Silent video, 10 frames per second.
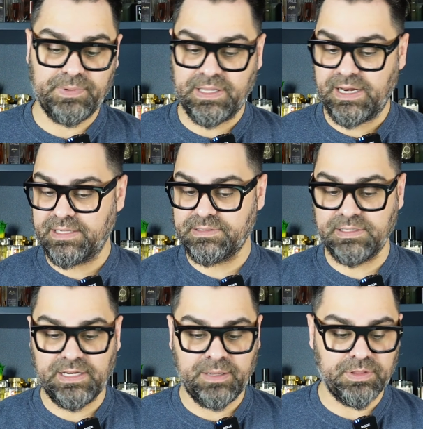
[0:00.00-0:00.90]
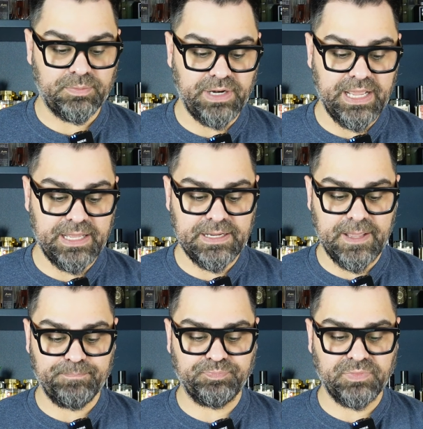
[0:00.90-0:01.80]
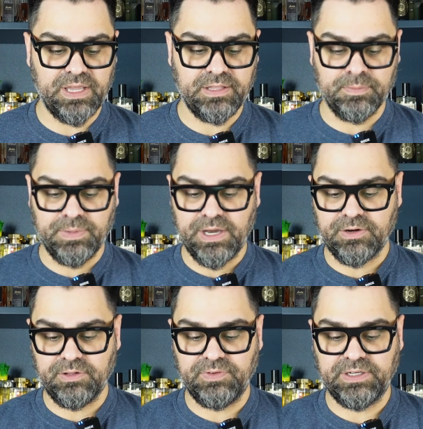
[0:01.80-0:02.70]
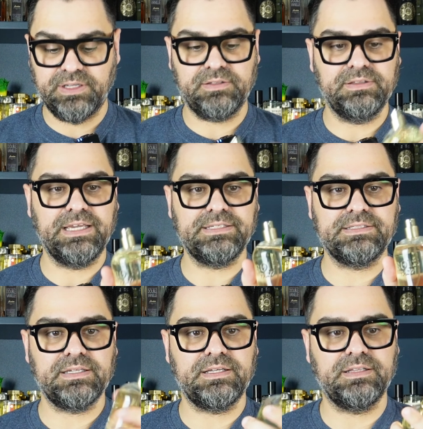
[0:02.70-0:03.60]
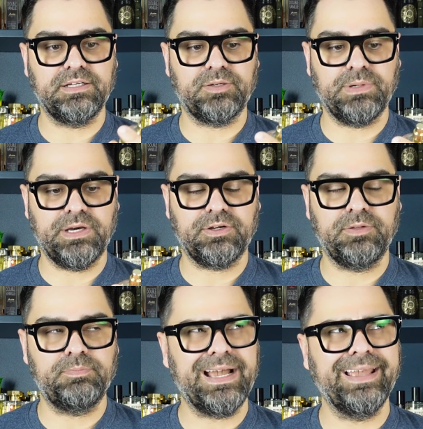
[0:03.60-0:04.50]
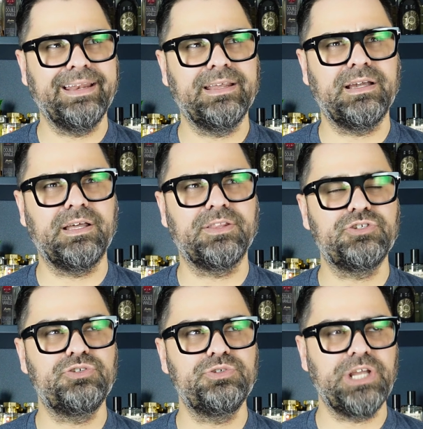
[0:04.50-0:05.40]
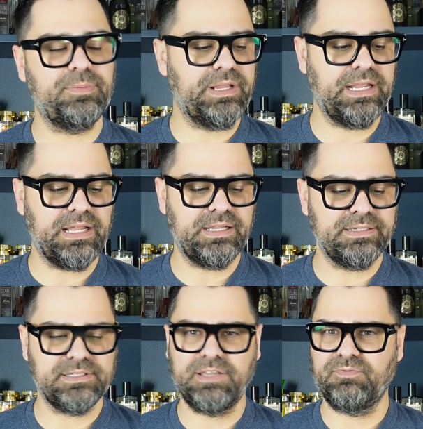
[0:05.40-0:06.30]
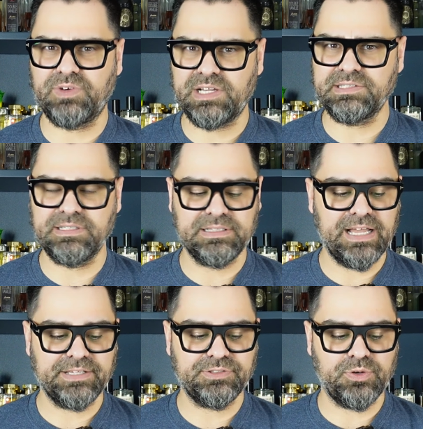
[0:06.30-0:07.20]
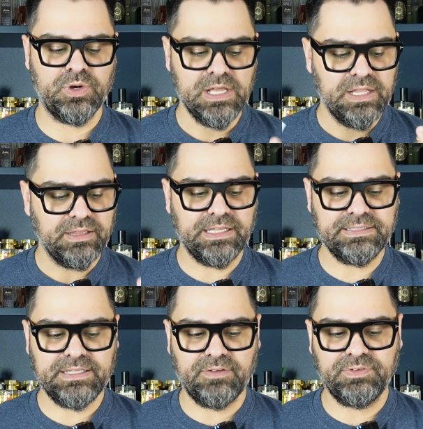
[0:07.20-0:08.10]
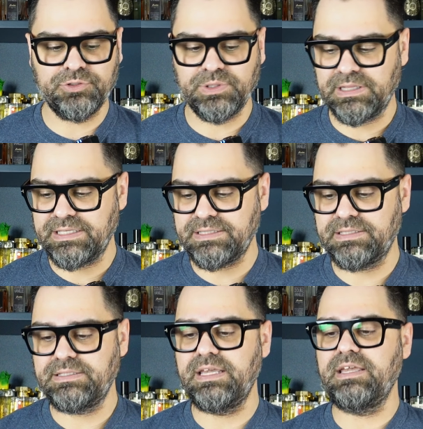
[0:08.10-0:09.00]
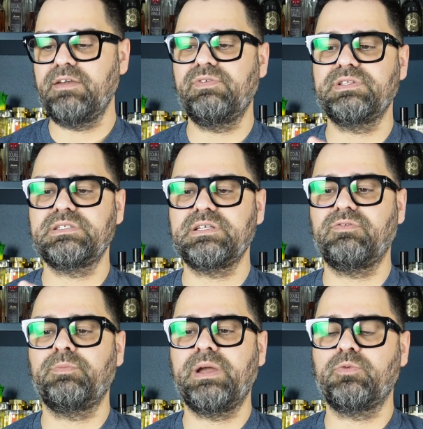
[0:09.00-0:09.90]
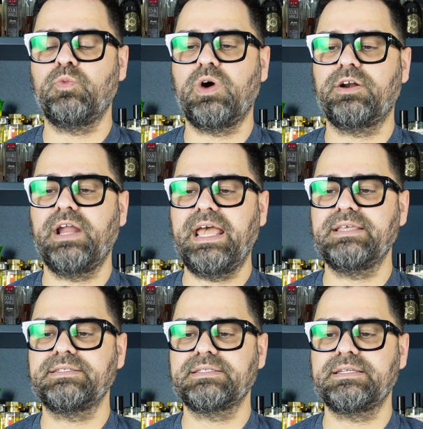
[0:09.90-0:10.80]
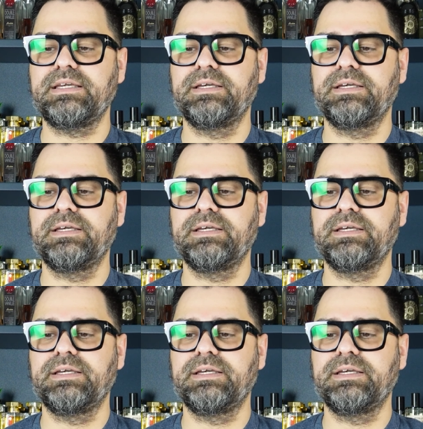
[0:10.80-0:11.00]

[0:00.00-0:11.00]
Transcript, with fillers: It has the name of the brand and the bottle, very nice clear bottle. Mine, uh, the Sushi Imperiale is a frosted glass. So let's delve into it. Let's see if it's Silver Mountain Water-esque.